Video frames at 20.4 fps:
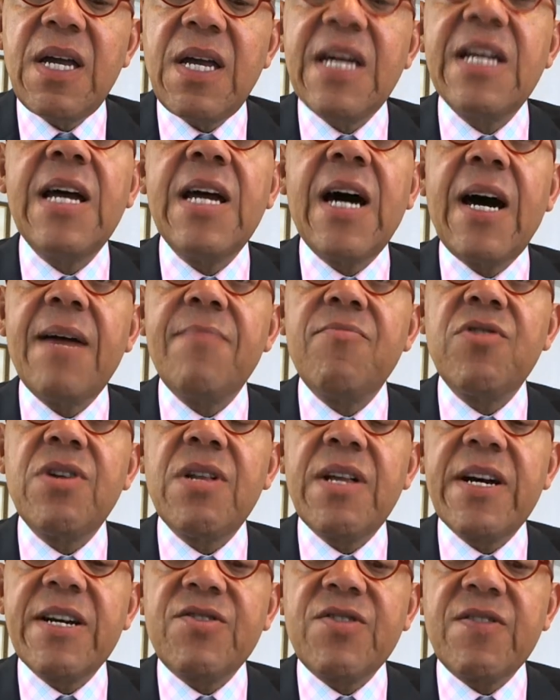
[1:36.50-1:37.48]
in hybrid
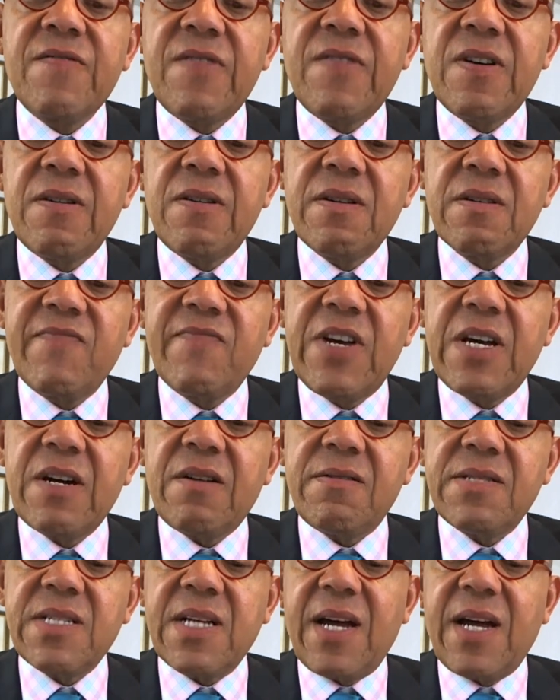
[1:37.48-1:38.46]
electric
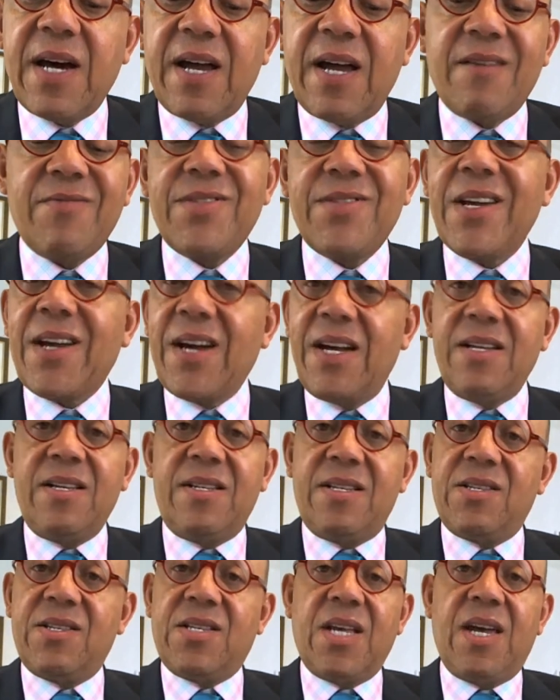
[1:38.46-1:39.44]
vehicles, and I don't think I
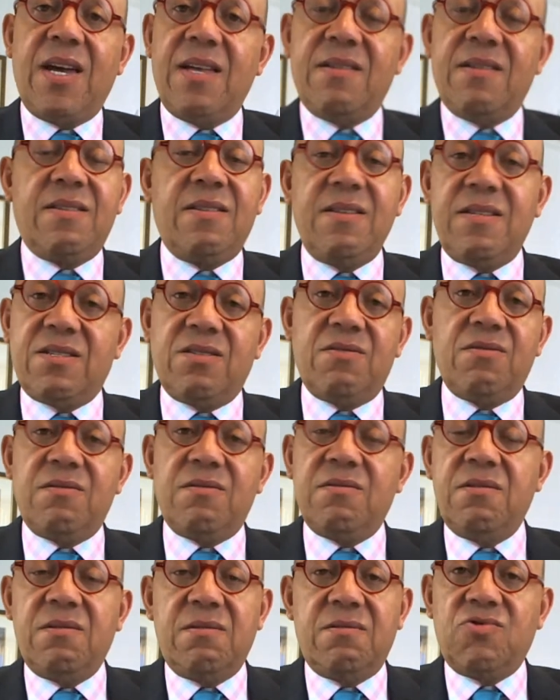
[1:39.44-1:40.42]
need to say that these are
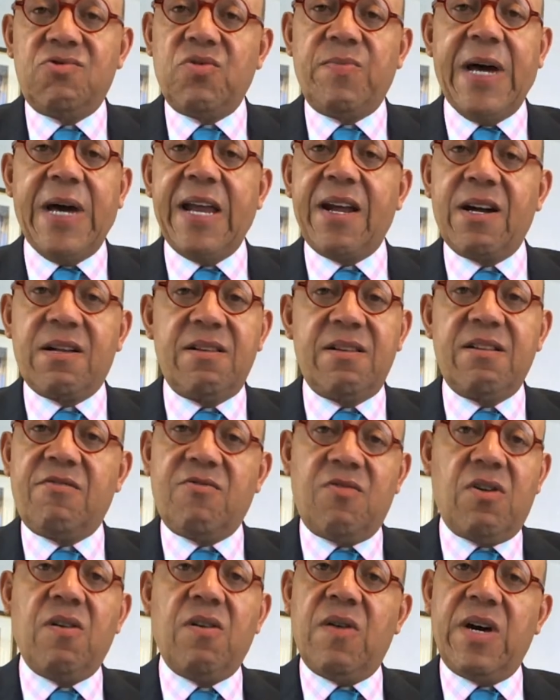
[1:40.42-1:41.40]
dramatically
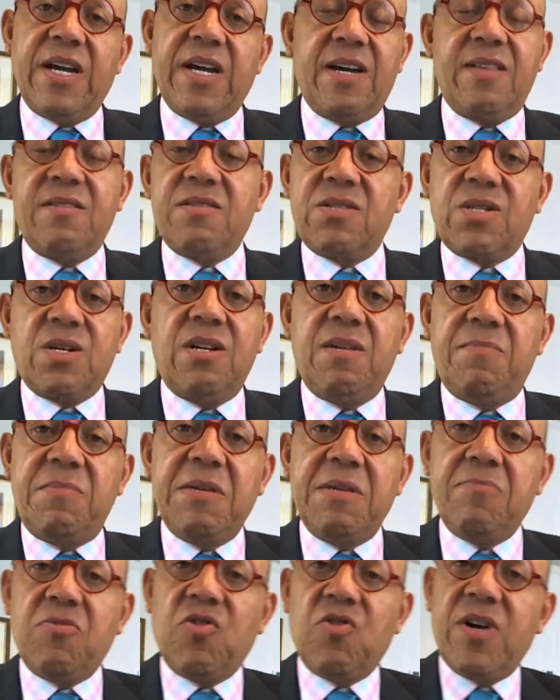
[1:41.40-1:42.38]
growing and there's going to
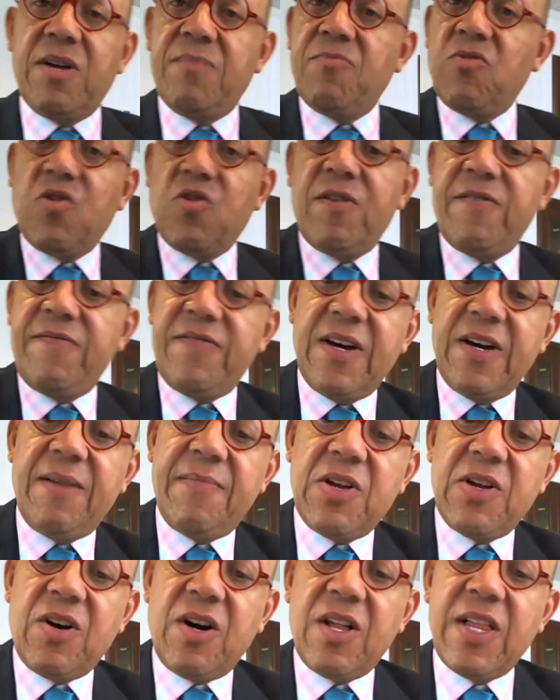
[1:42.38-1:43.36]
be more and more of
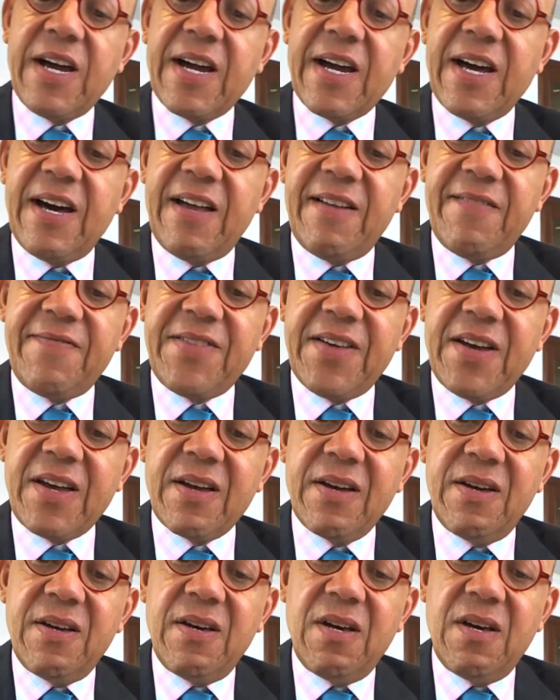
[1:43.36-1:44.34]
them and all that kind of
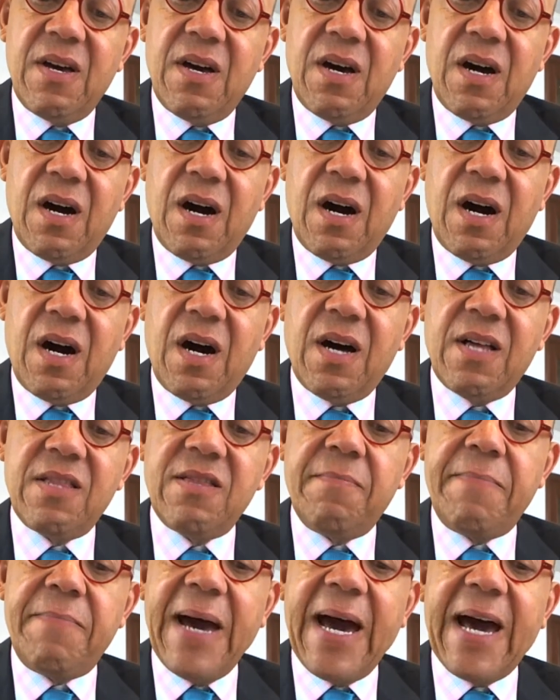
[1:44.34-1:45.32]
thing.
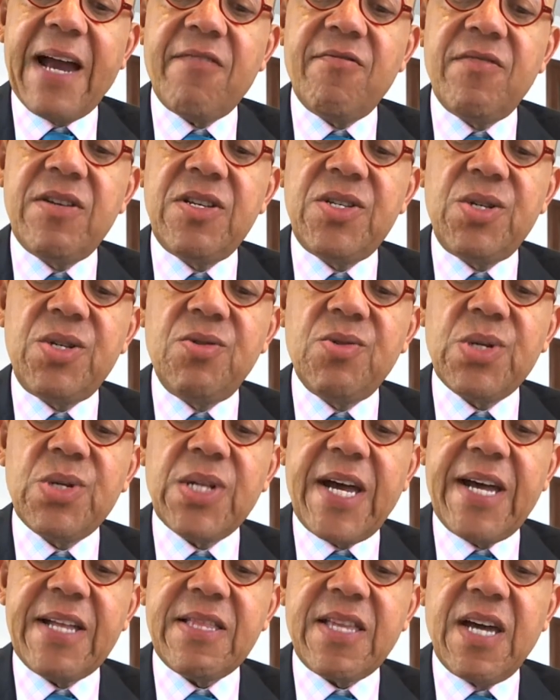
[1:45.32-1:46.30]
The batteries use
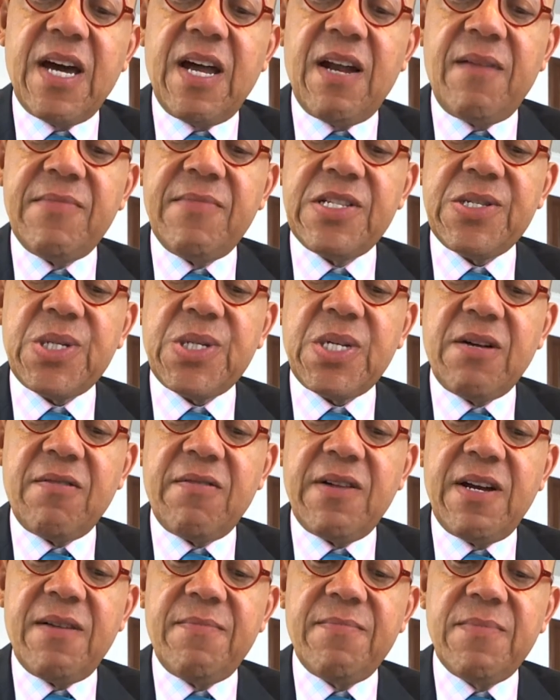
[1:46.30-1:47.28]
lanthanum and
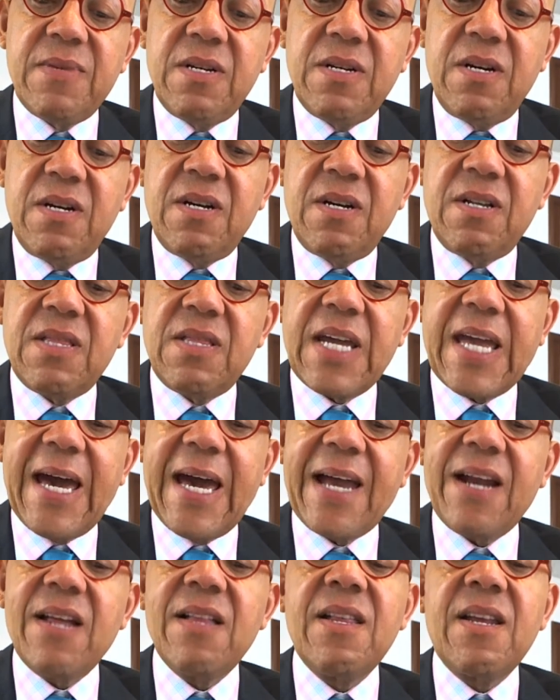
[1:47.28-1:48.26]
cerium. The
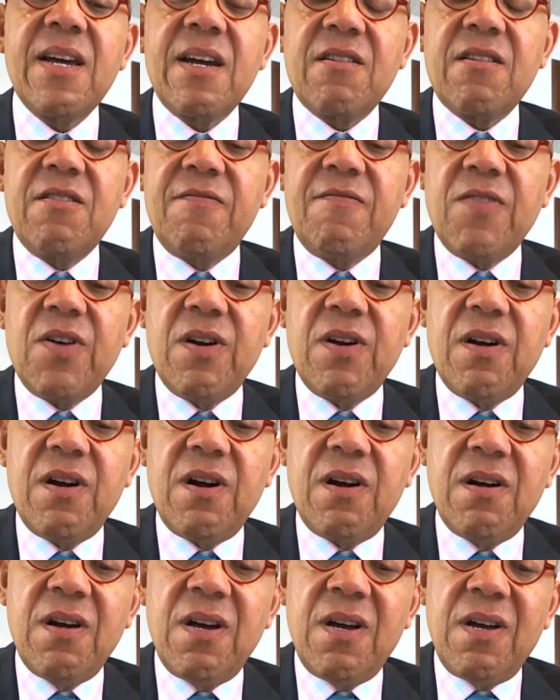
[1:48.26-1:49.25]
catalytic
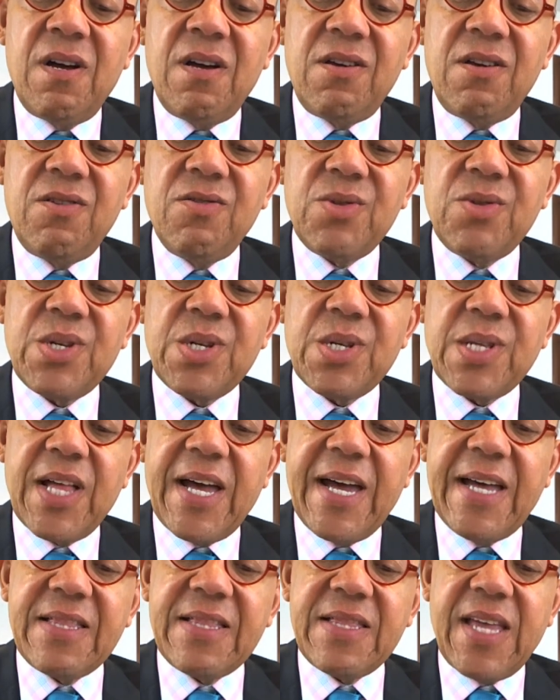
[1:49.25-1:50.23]
converter uses
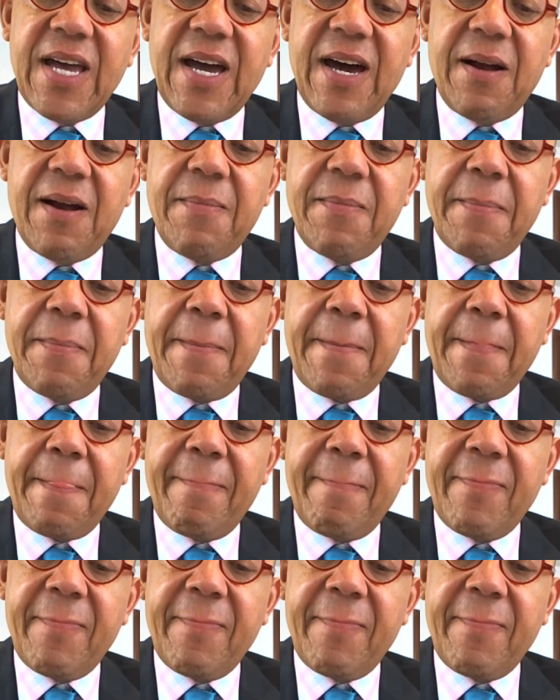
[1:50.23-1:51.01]
lanthanum.